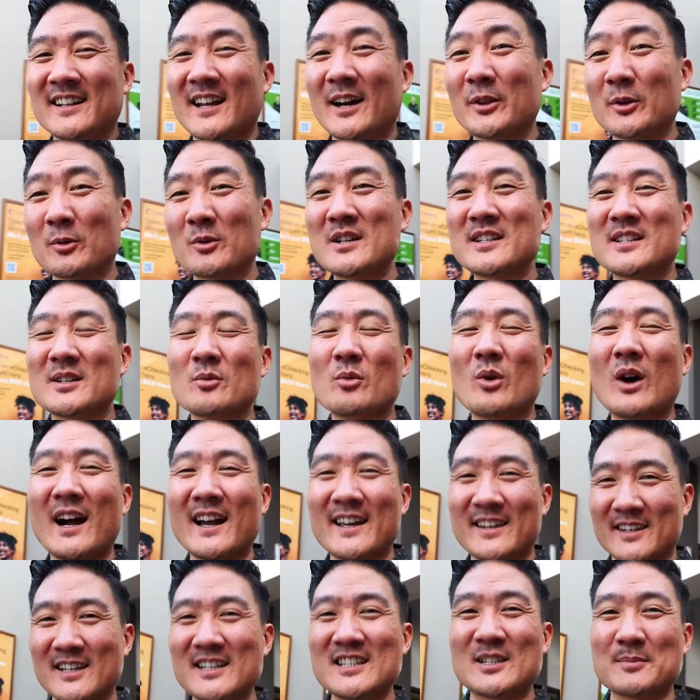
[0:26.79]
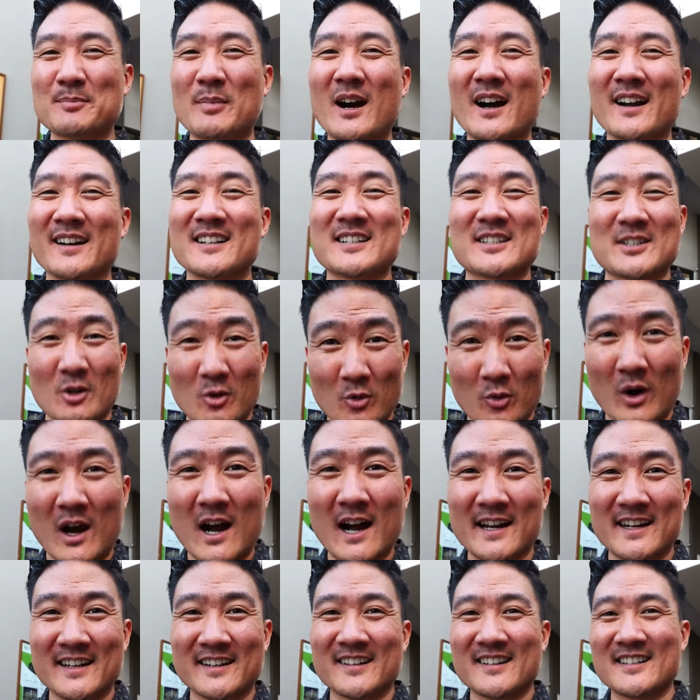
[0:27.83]
Now, the reason why this spot is so
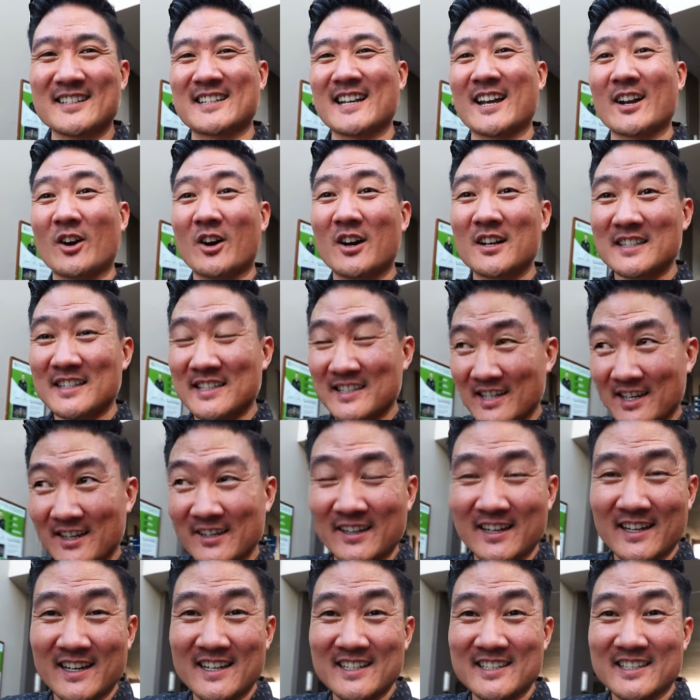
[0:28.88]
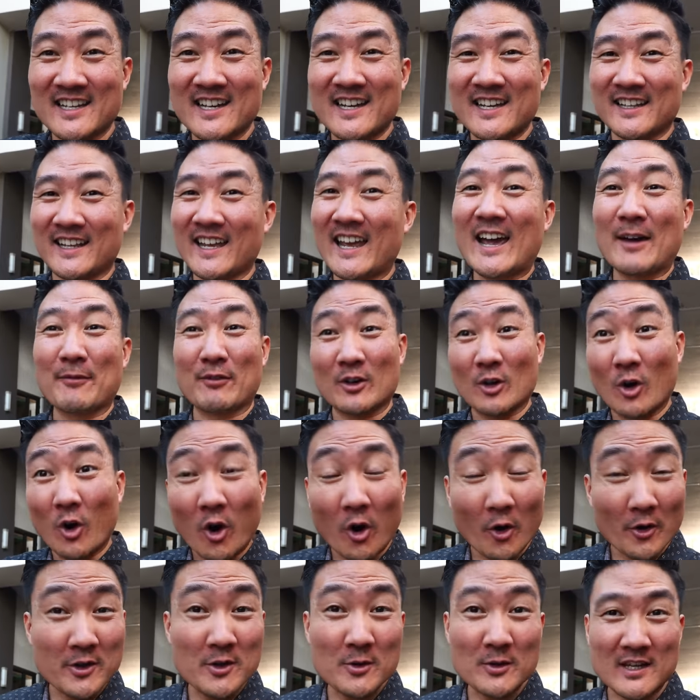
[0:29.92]
rocking is that on Sundays, they have an
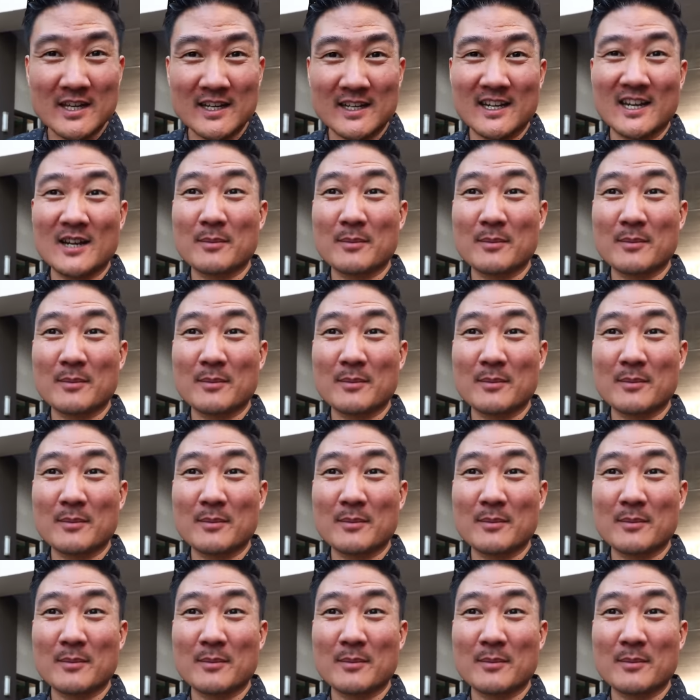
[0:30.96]
all you can